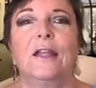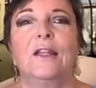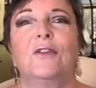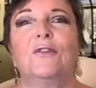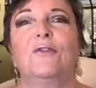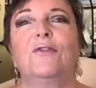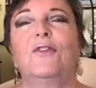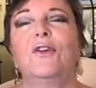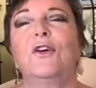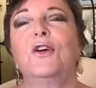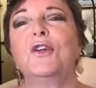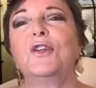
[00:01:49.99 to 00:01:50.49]
the
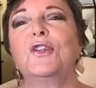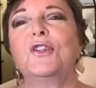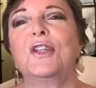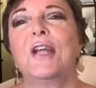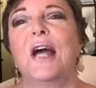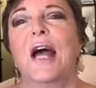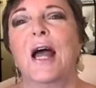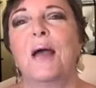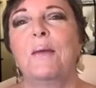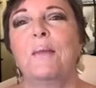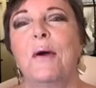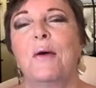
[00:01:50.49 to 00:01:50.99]
first
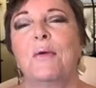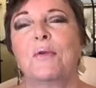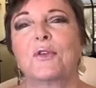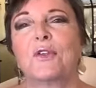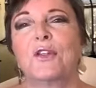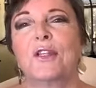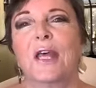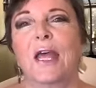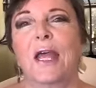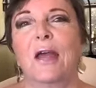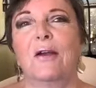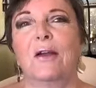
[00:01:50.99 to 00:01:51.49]
time I
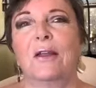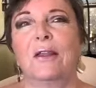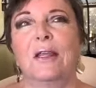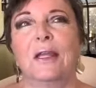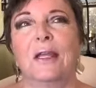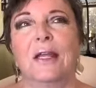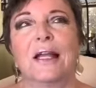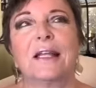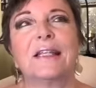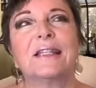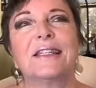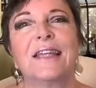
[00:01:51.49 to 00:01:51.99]
was there, I
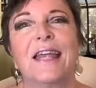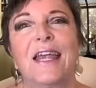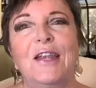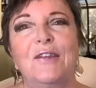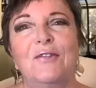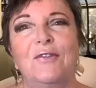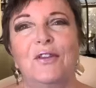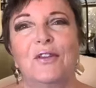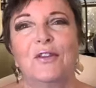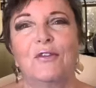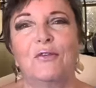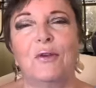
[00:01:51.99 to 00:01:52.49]
think I
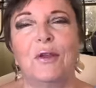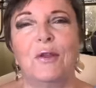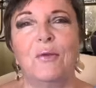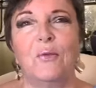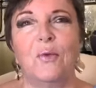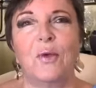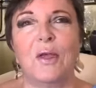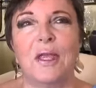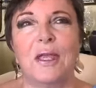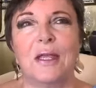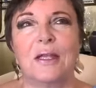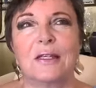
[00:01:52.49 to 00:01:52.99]
stayed for three
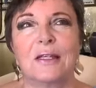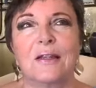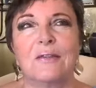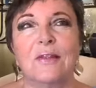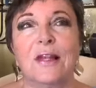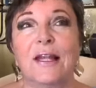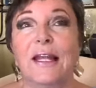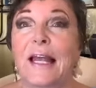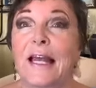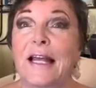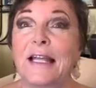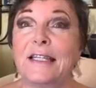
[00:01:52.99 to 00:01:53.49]
weeks, and
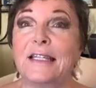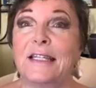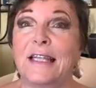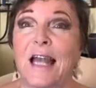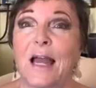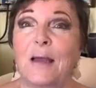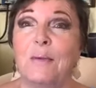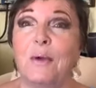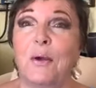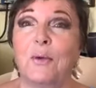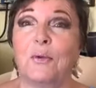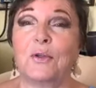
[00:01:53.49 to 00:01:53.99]
the last
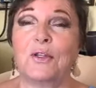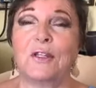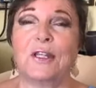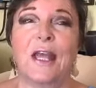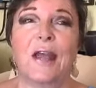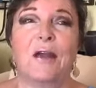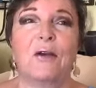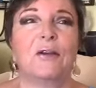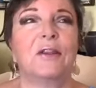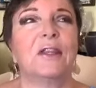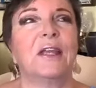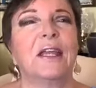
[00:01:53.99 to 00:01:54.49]
time I was
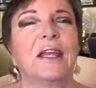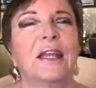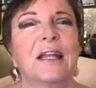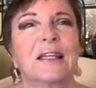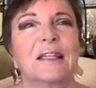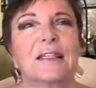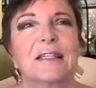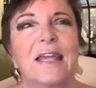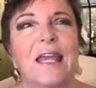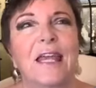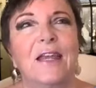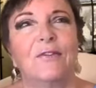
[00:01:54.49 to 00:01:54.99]
there, I think I
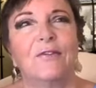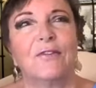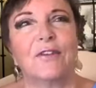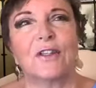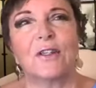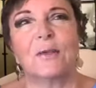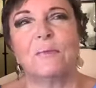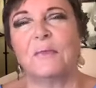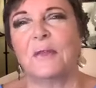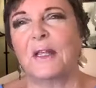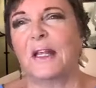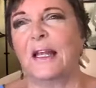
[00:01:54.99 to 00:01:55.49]
stayed for
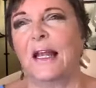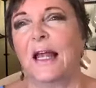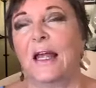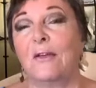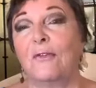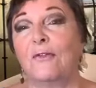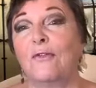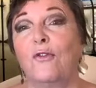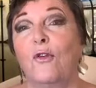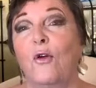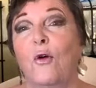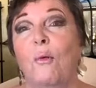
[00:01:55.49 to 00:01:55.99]
something
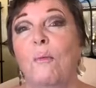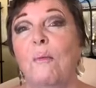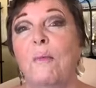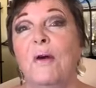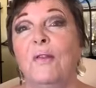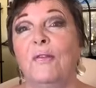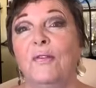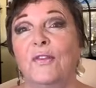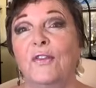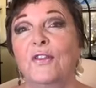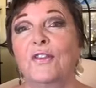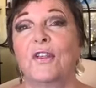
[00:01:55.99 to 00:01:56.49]
like four
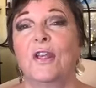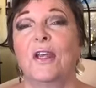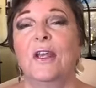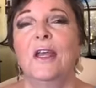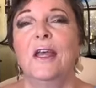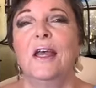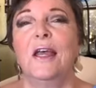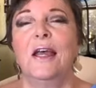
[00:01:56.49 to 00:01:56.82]
months.